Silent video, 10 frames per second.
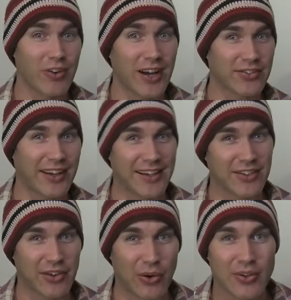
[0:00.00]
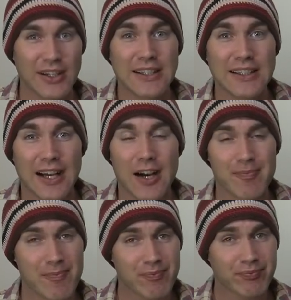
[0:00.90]
fa scale, it's called.
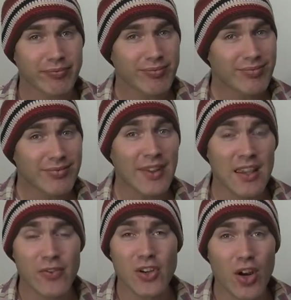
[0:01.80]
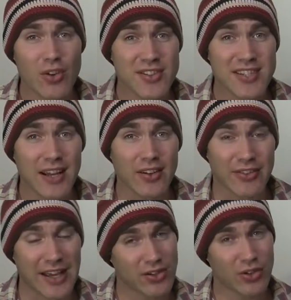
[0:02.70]
Um, if you know the sound
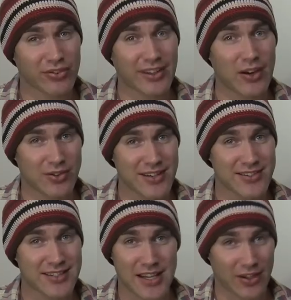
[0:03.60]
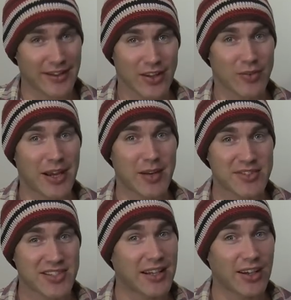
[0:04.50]
of that and your scale doesn't sound like that, you've made a
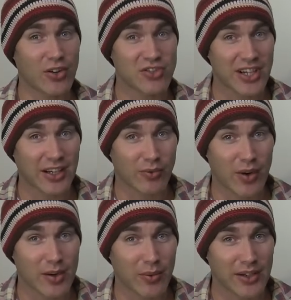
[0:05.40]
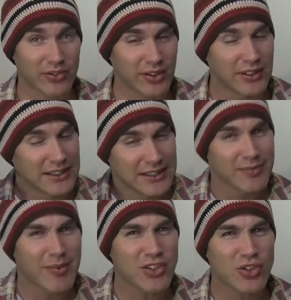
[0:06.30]
mistake. Go and check it right away. So
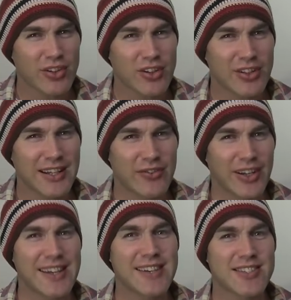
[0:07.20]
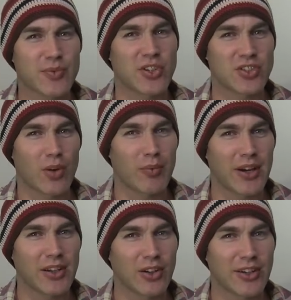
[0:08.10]
make sure that you leave your ears switched on
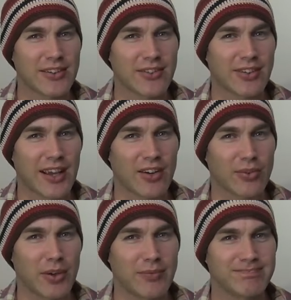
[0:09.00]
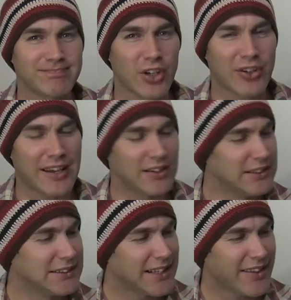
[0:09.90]
while you're learning the scale as well. Okay,
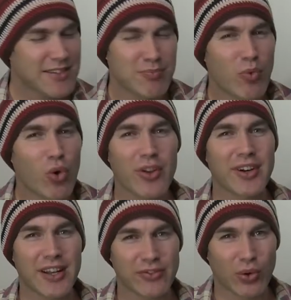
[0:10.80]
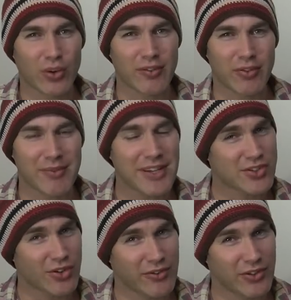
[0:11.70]
now that's more than enough talking from me.
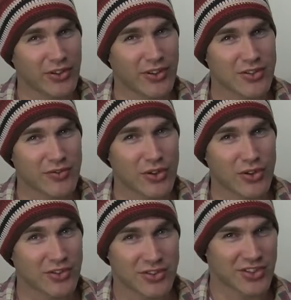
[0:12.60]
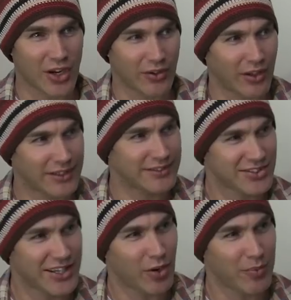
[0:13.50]
Sorry for you, those of you that just go like,
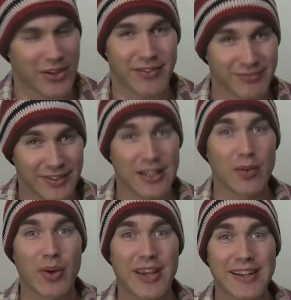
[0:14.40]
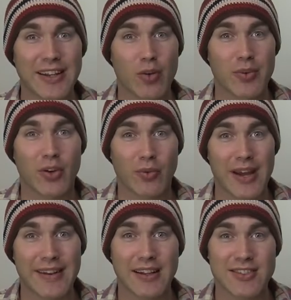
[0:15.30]
just get on with it. We're going to get on with it
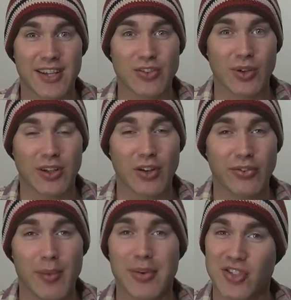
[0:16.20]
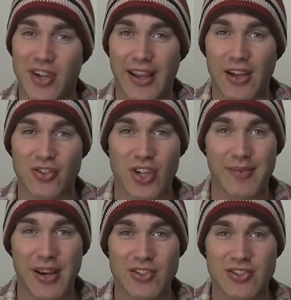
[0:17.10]
right now. Let's get to a close up and check out G
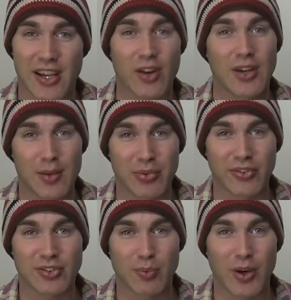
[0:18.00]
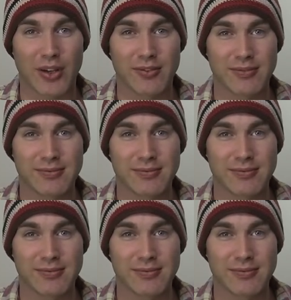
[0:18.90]
major scale, position one.